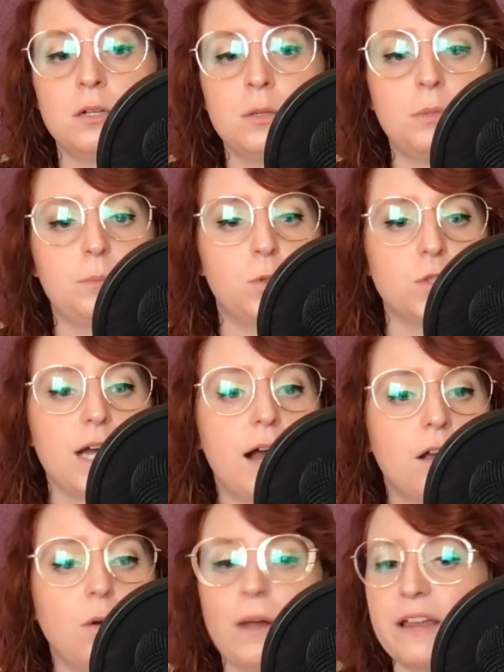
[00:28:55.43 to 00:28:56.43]
But
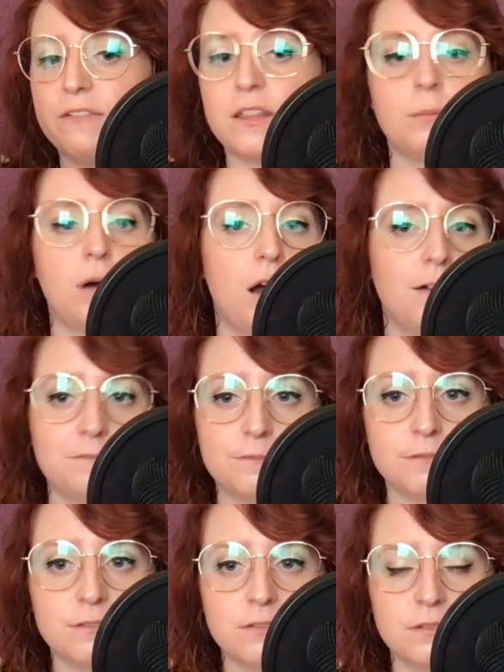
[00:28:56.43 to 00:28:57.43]
Portago waved them
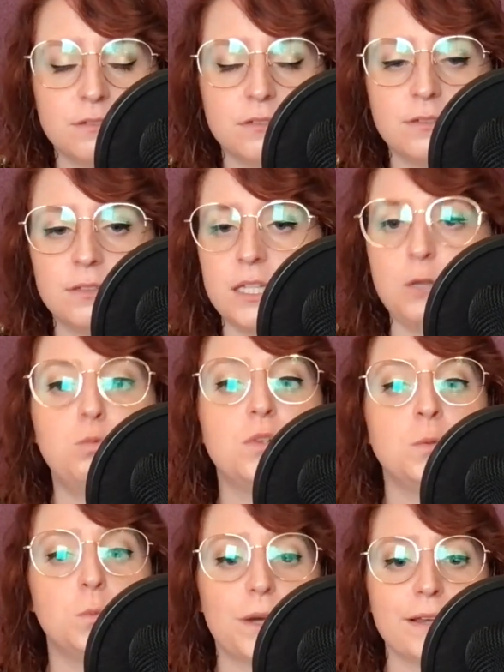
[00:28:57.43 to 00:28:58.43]
off. He
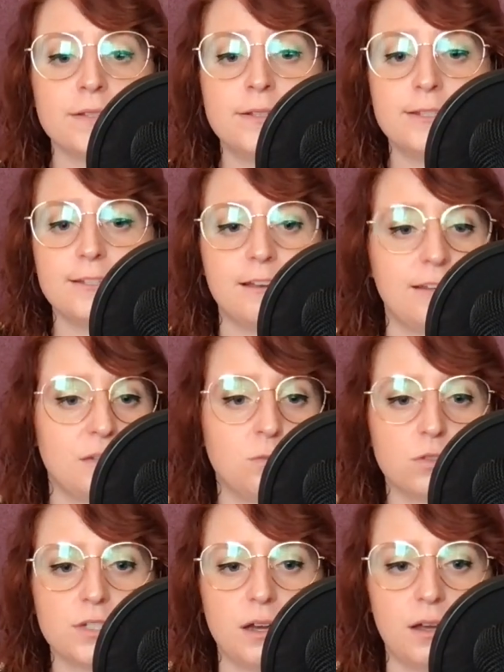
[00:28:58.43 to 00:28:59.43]
wouldn't waste any
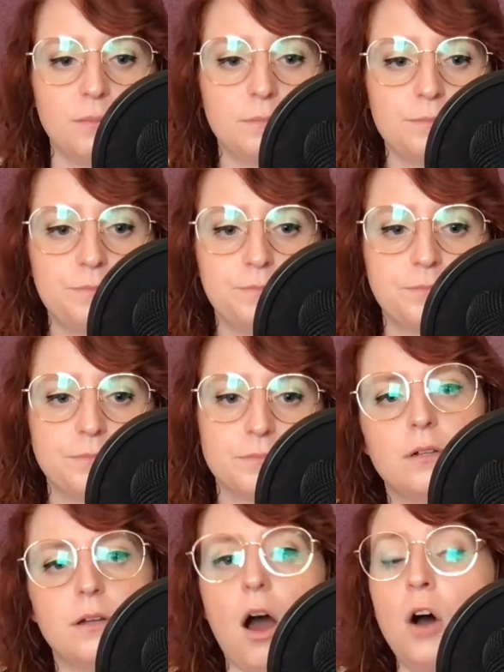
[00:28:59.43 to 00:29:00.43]
more time.
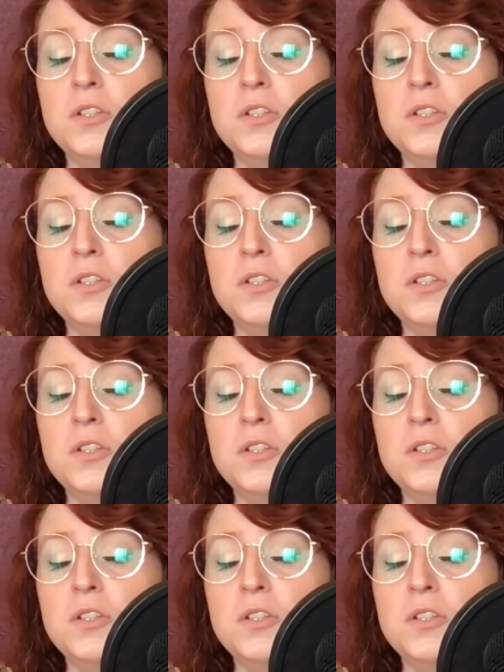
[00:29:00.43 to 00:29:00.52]
All